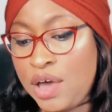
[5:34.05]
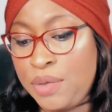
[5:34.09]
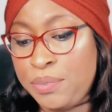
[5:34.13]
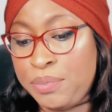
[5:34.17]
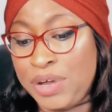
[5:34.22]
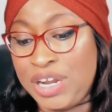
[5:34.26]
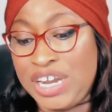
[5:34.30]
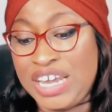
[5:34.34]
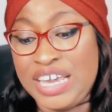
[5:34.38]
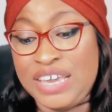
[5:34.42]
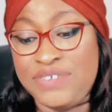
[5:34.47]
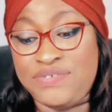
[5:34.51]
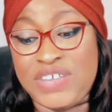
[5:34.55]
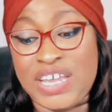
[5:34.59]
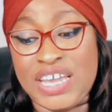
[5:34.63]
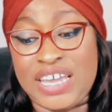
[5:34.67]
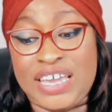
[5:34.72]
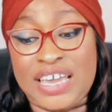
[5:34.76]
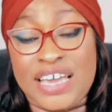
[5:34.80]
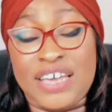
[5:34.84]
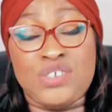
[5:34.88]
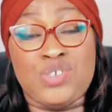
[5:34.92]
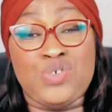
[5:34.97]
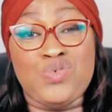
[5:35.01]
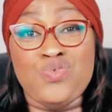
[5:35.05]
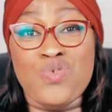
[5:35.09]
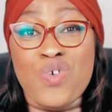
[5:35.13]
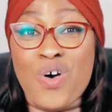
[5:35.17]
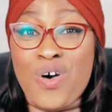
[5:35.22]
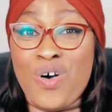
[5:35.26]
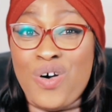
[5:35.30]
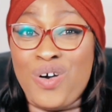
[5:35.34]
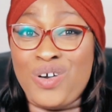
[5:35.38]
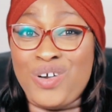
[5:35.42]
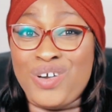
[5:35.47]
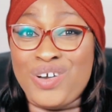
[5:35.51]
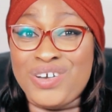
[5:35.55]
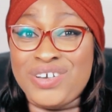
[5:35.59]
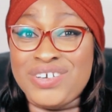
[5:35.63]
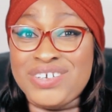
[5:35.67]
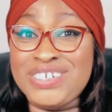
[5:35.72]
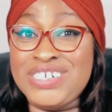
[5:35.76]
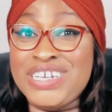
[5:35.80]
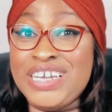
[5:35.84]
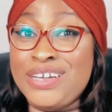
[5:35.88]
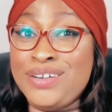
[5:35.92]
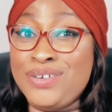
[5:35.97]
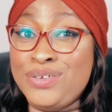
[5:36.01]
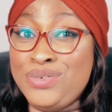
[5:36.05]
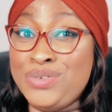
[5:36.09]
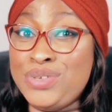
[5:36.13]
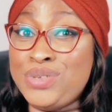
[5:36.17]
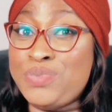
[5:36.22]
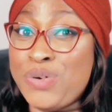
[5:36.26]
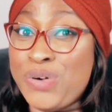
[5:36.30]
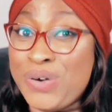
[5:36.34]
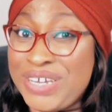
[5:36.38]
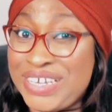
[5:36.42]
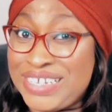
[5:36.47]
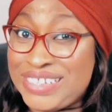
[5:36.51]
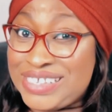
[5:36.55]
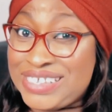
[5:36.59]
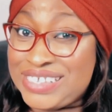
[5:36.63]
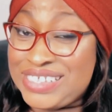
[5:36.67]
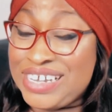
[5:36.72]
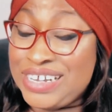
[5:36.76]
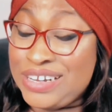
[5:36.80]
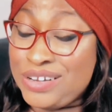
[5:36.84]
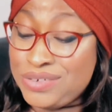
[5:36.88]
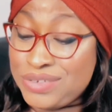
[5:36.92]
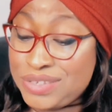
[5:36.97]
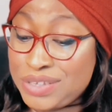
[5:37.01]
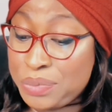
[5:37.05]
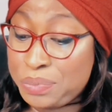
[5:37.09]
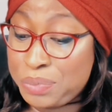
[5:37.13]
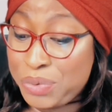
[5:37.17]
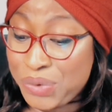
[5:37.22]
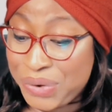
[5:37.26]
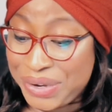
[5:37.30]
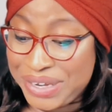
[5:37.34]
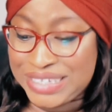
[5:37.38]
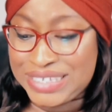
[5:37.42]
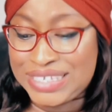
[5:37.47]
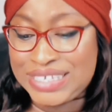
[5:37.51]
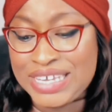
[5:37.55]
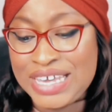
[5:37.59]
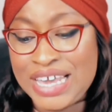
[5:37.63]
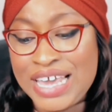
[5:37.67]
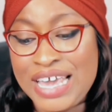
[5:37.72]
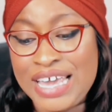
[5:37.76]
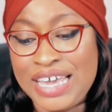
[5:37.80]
But if they guess wrong, they lose points. They lose a point.